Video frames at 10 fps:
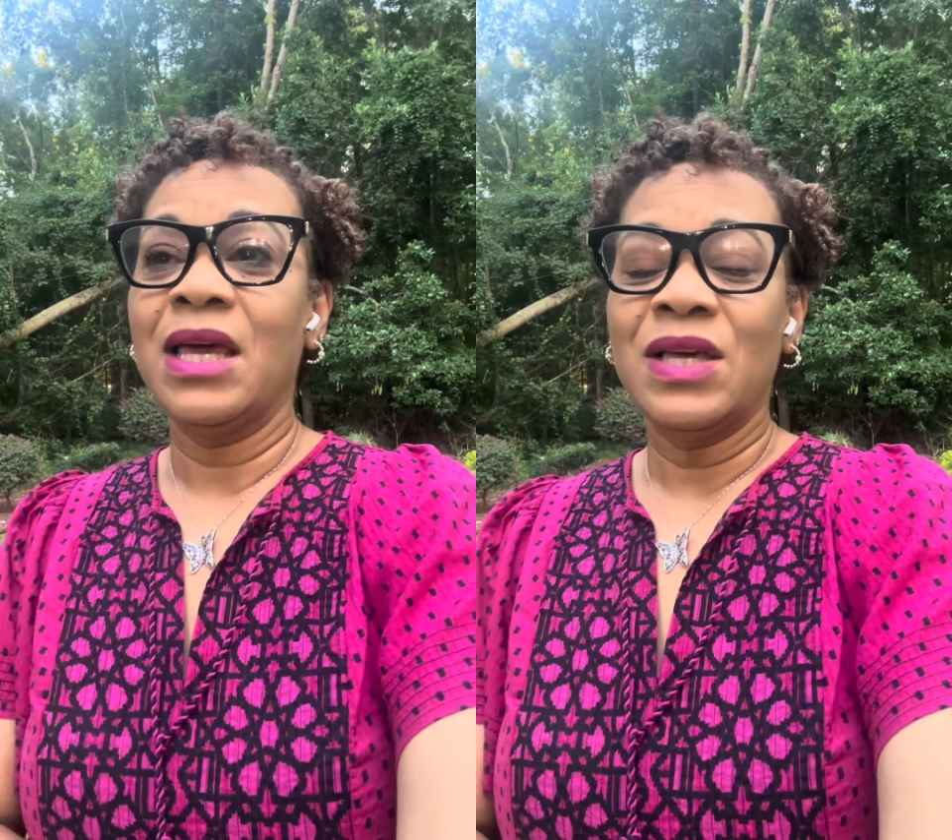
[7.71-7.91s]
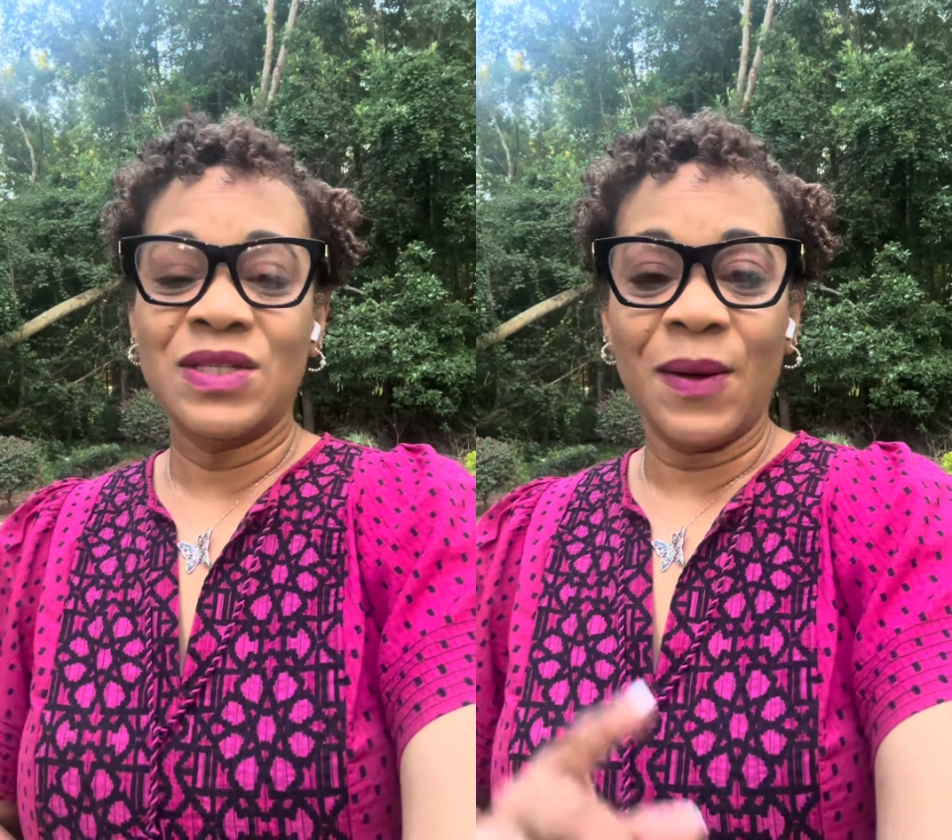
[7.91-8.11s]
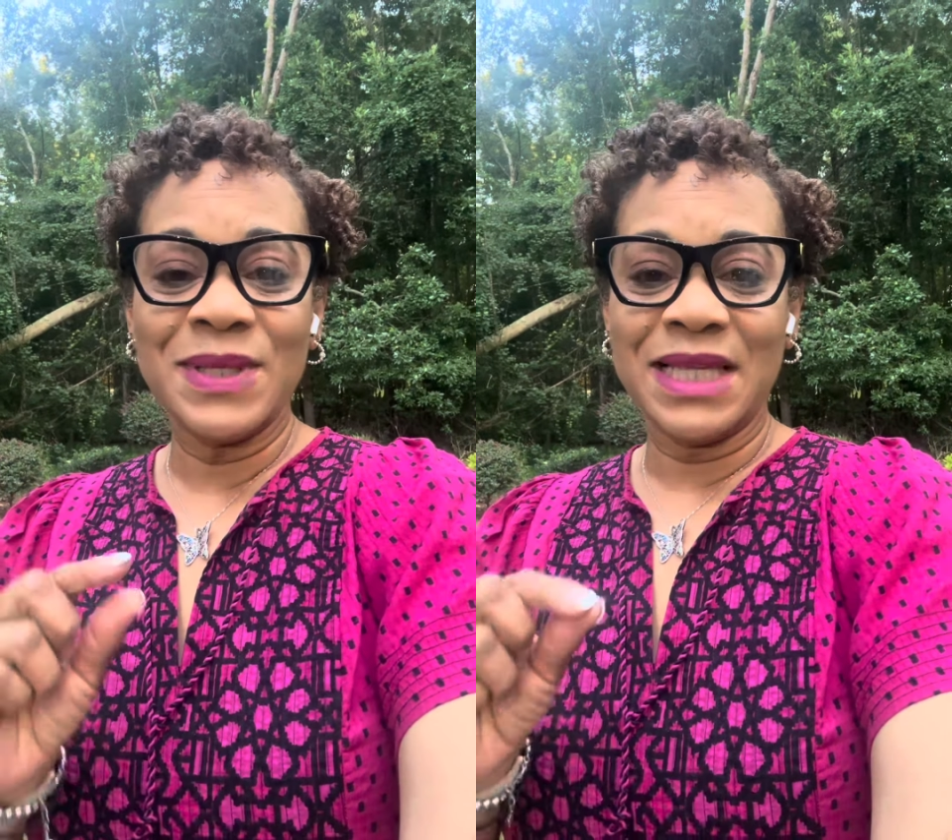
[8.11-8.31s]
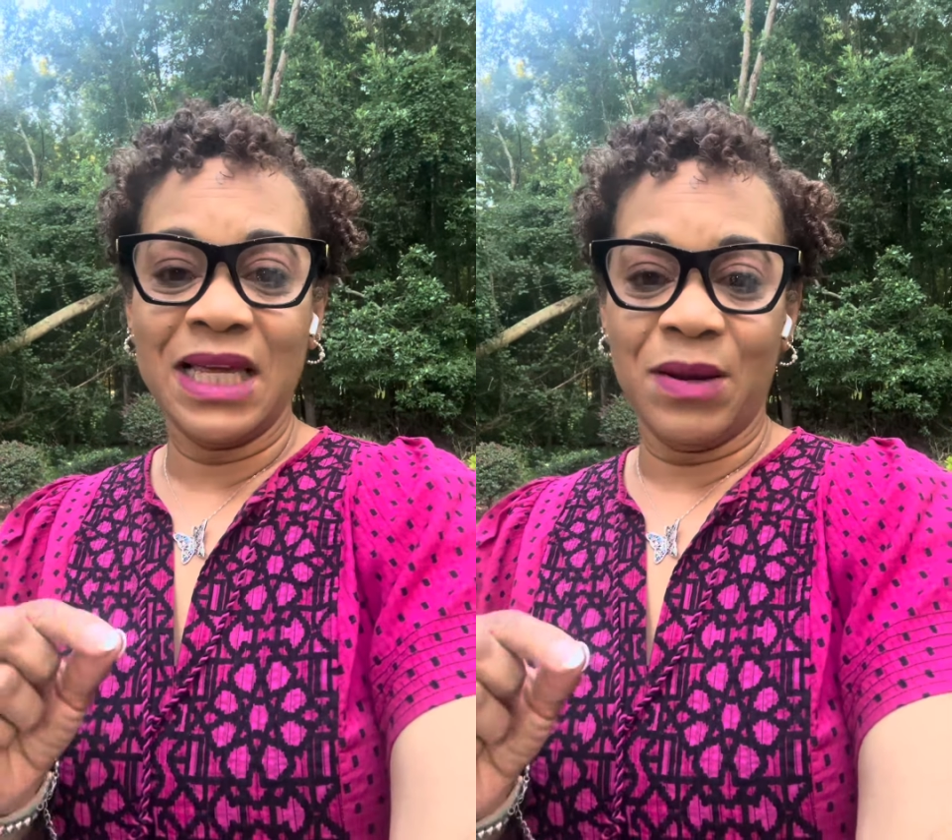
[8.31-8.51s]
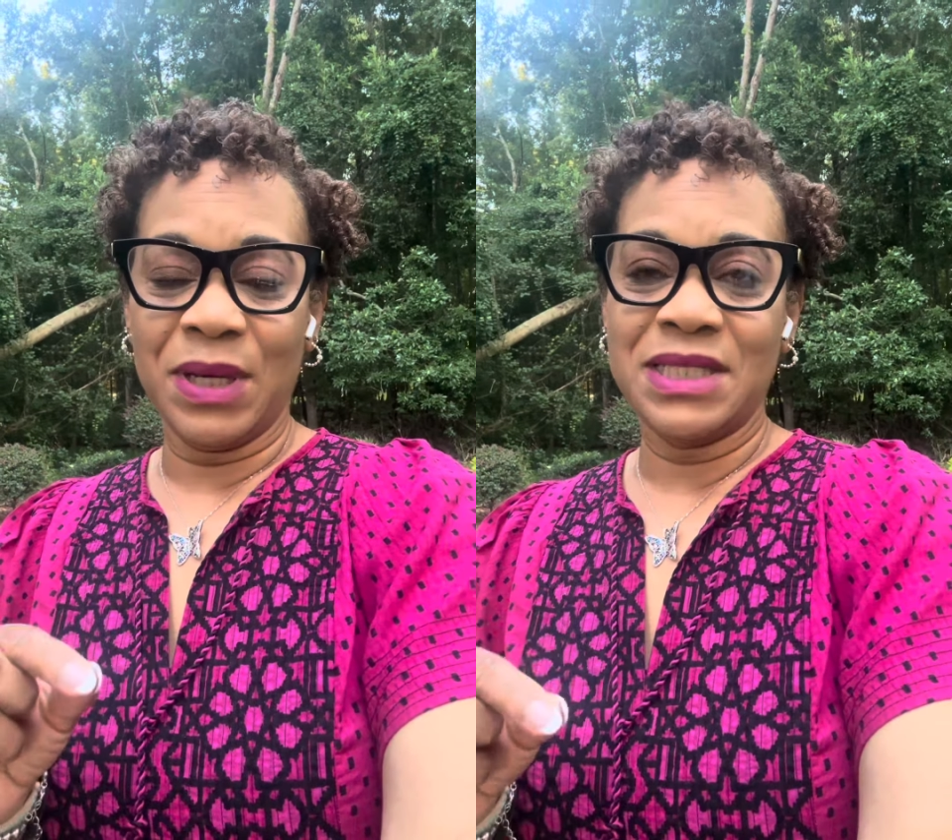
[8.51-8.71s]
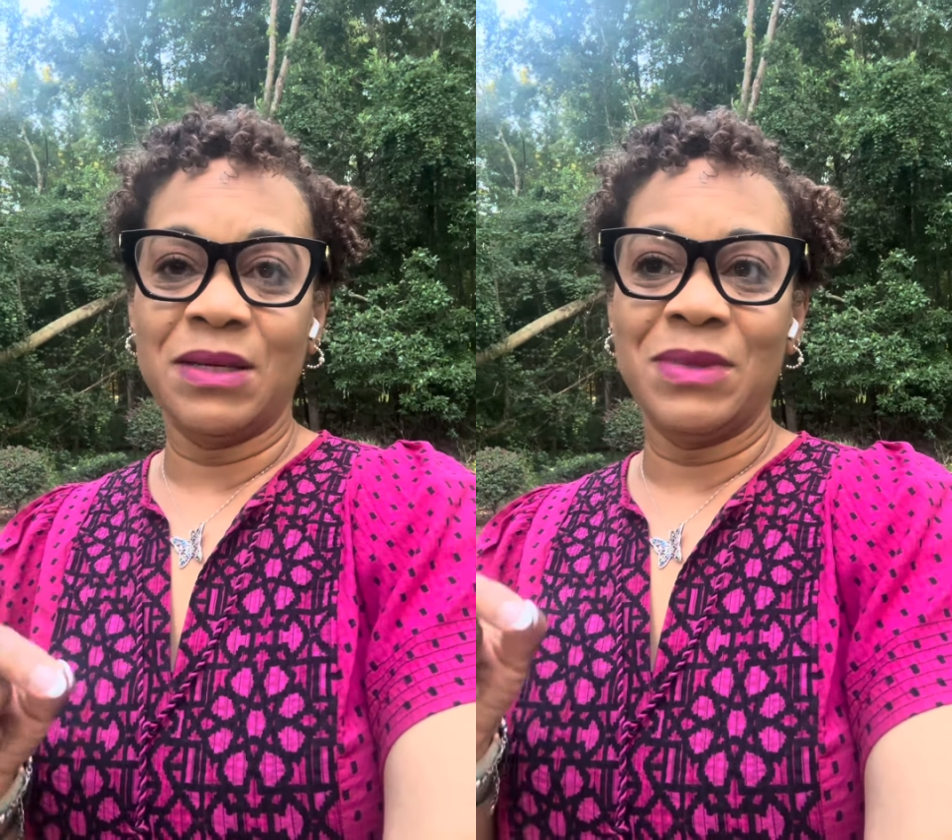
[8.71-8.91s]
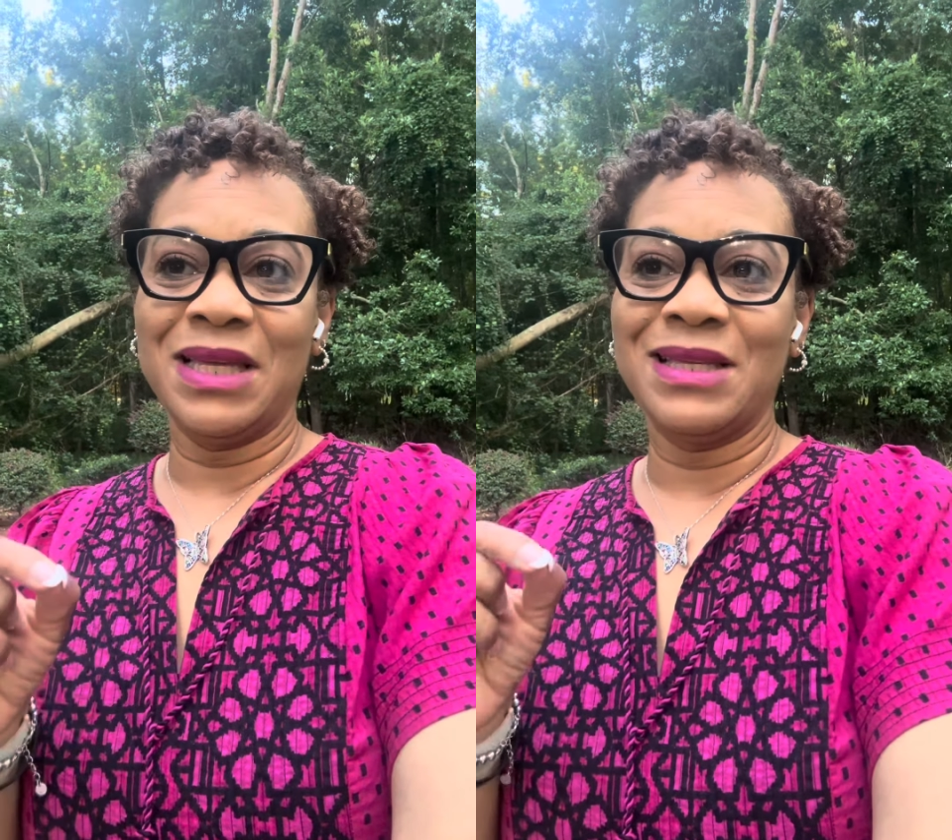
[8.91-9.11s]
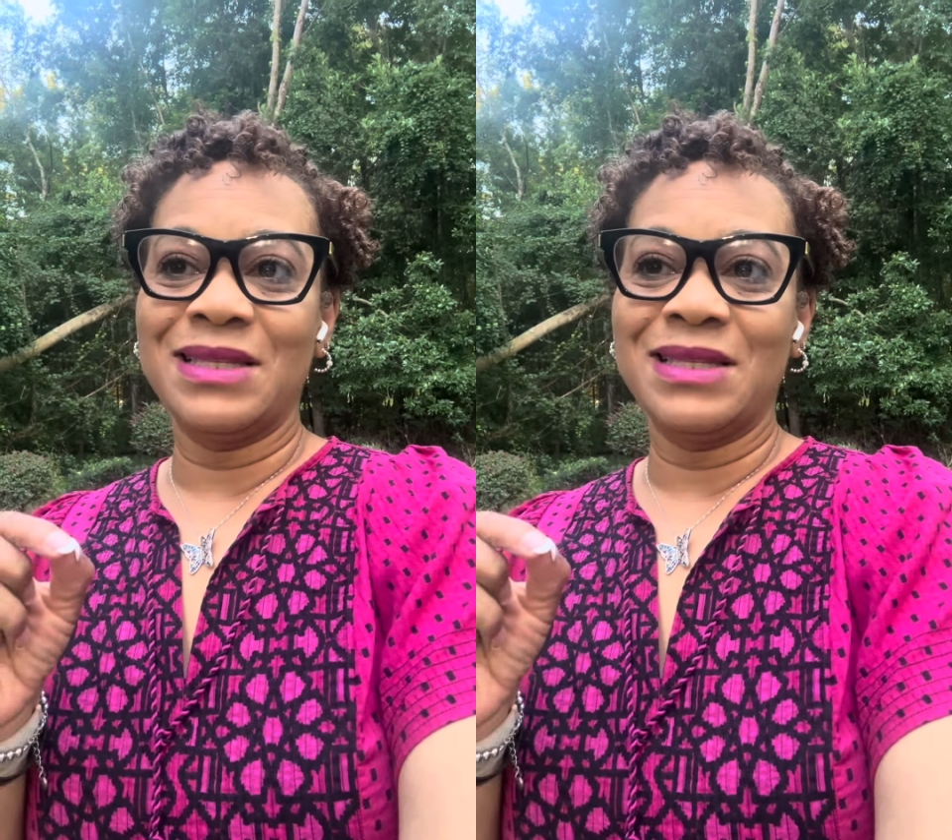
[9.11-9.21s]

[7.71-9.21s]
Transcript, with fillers: So I was thinking about something.